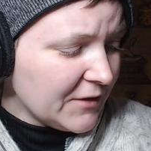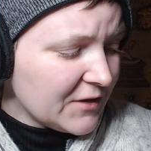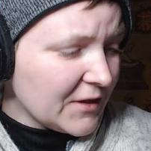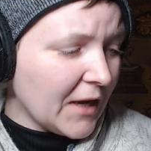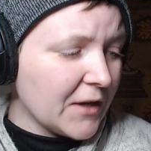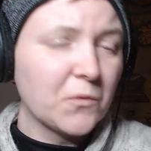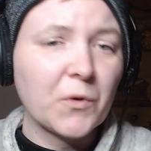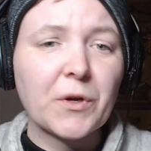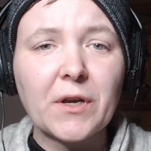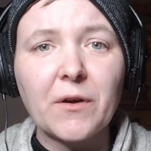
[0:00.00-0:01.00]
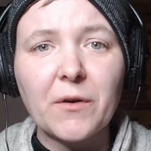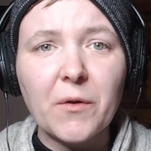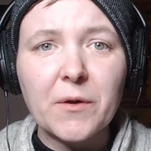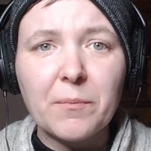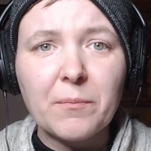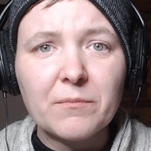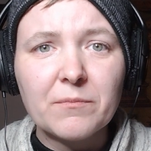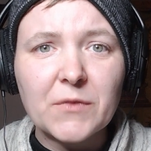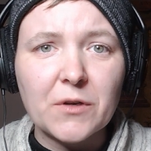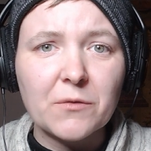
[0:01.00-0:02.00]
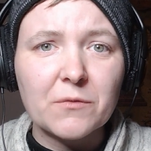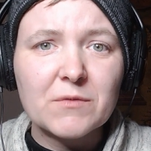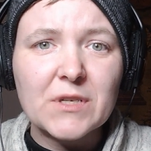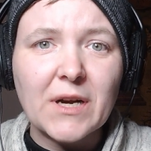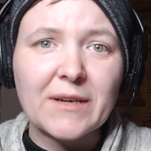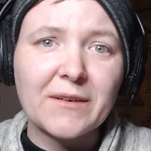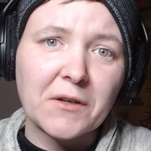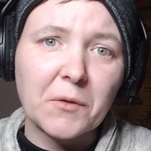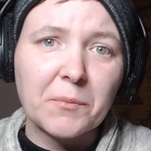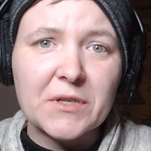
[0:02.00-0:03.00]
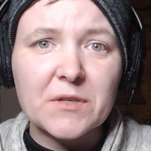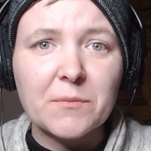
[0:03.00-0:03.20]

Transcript: started working on other, tiny little bits and